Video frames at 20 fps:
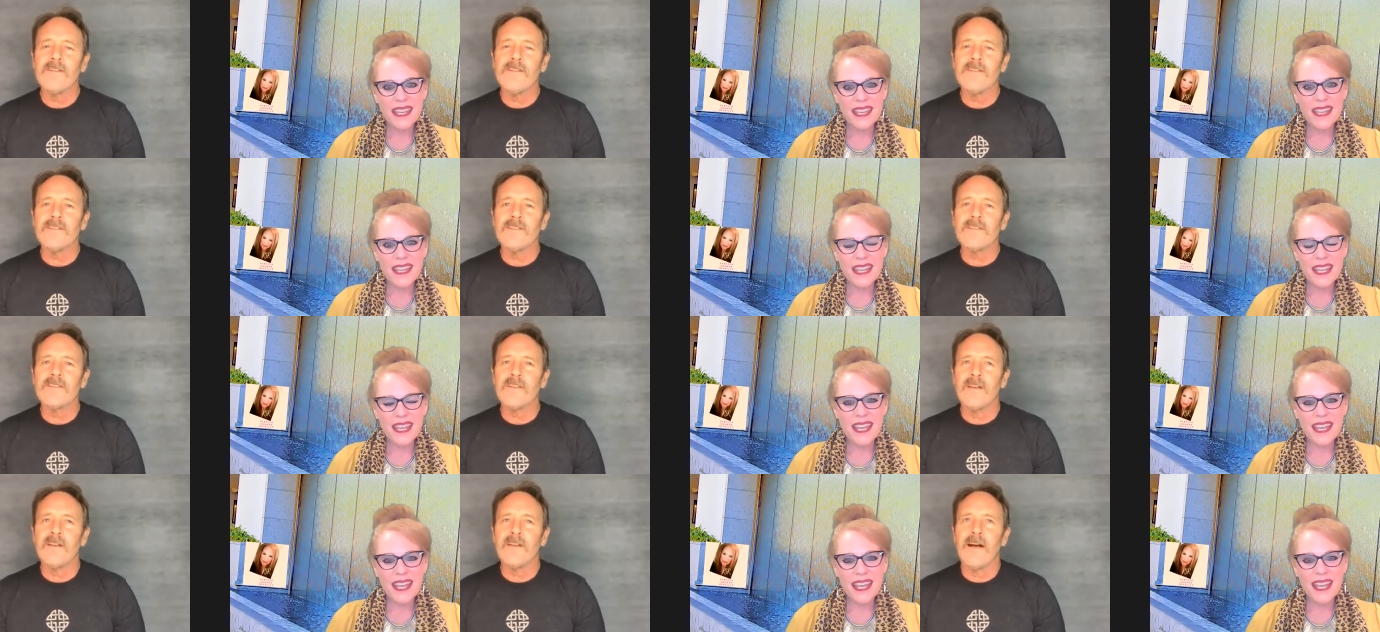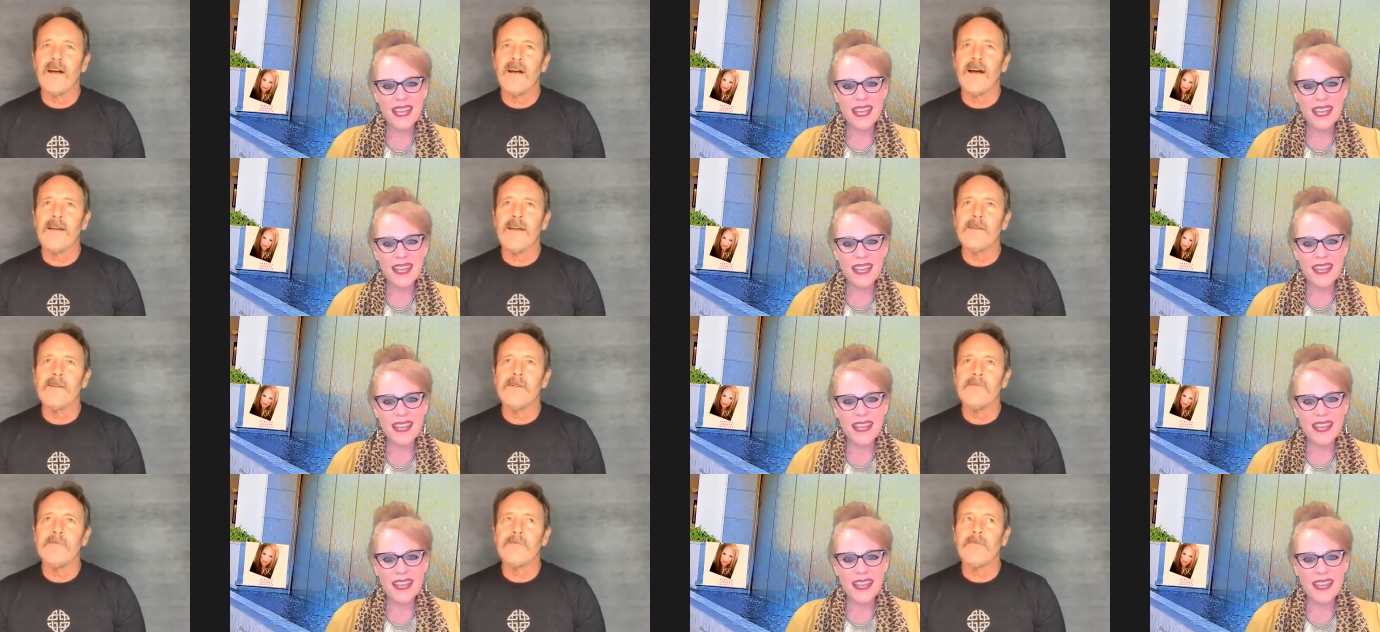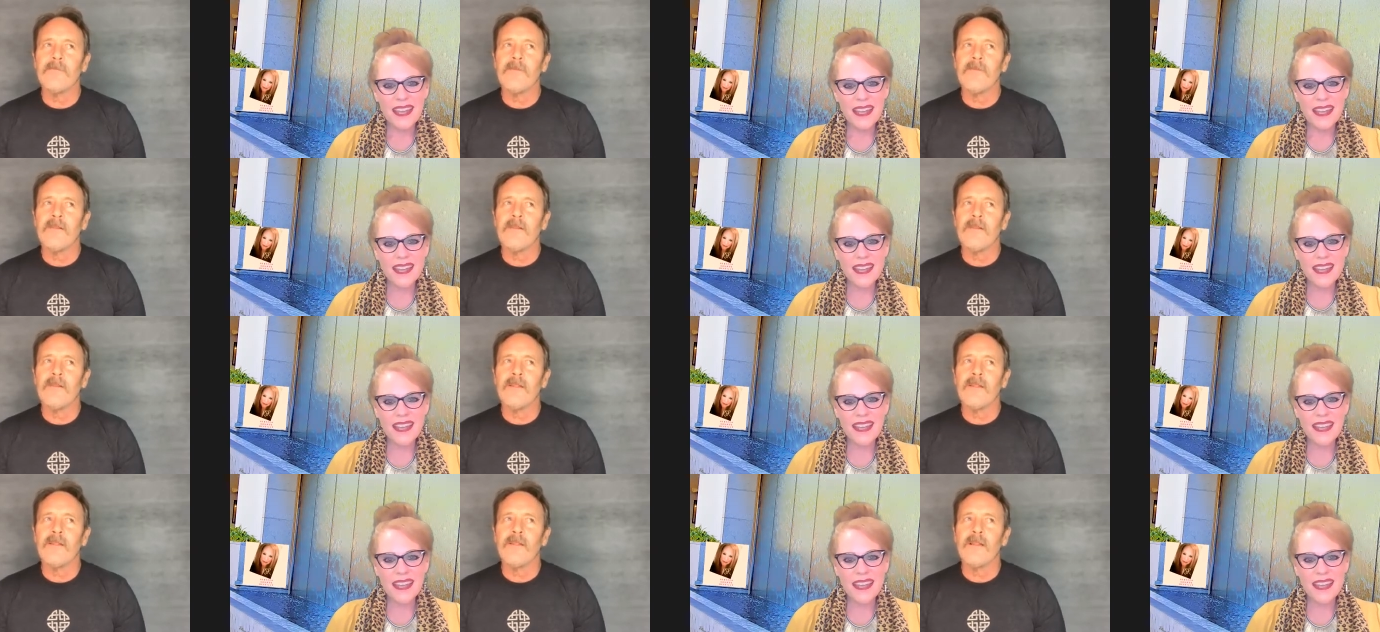Speaker 1: just, I,
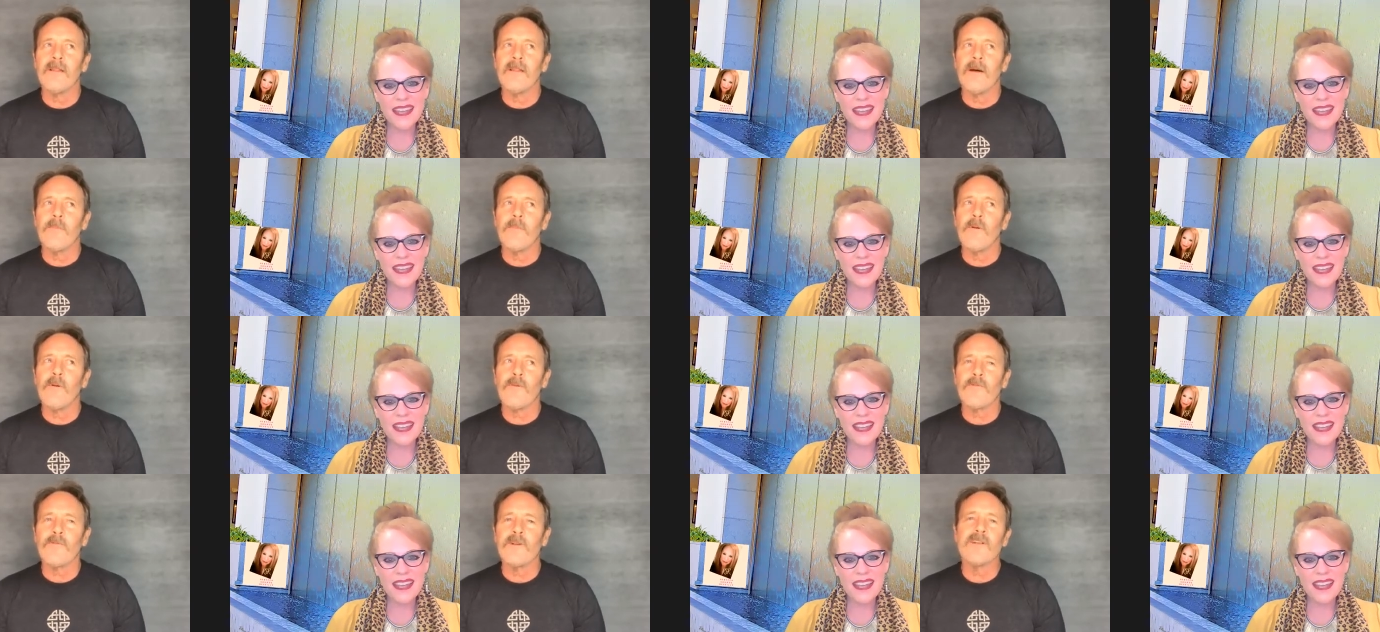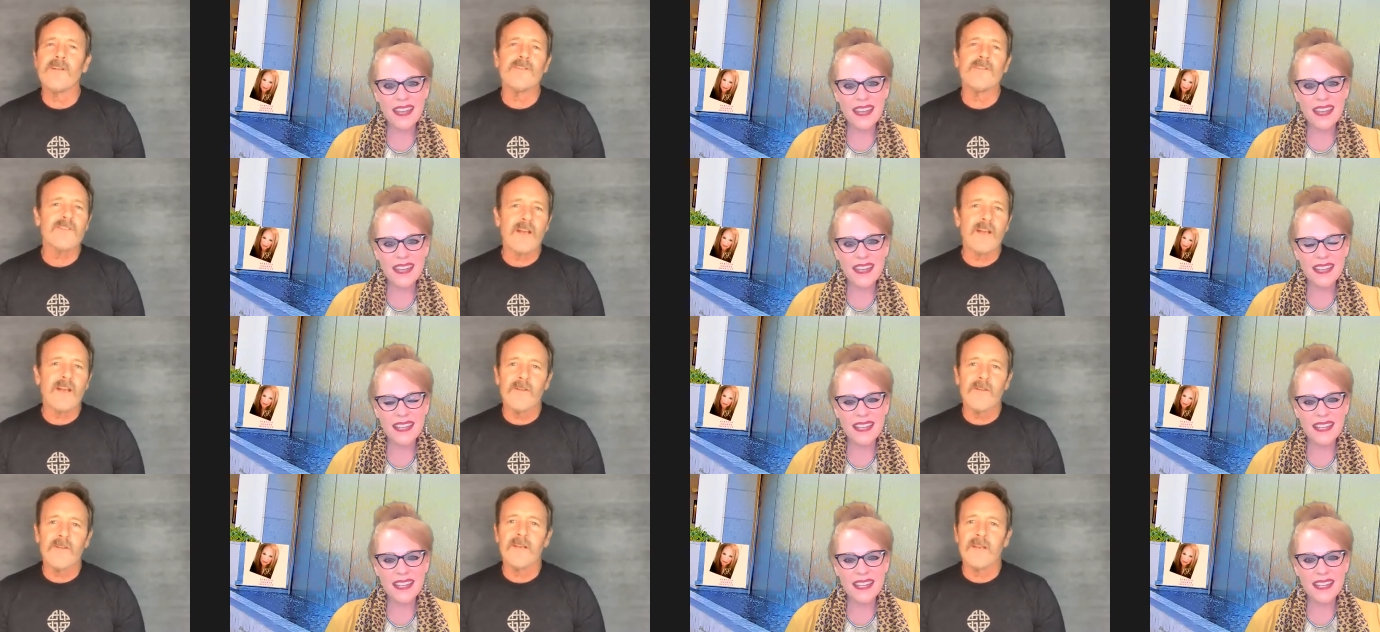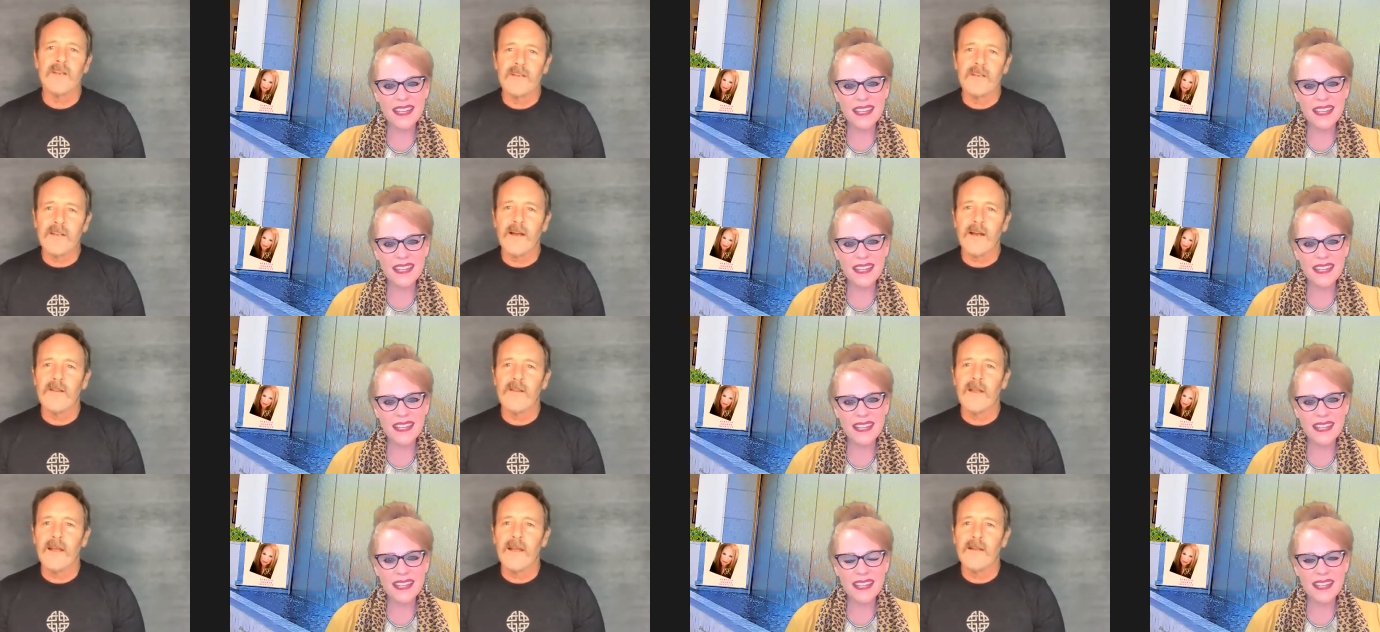about three years after getting to
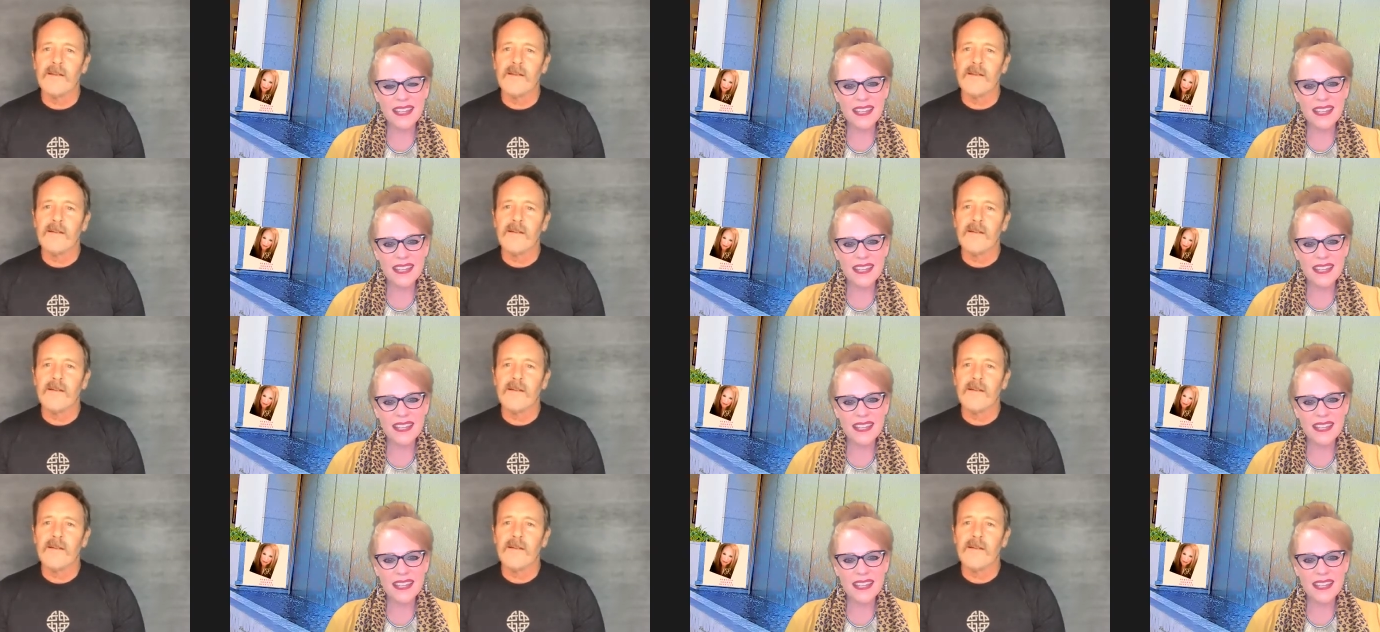LA,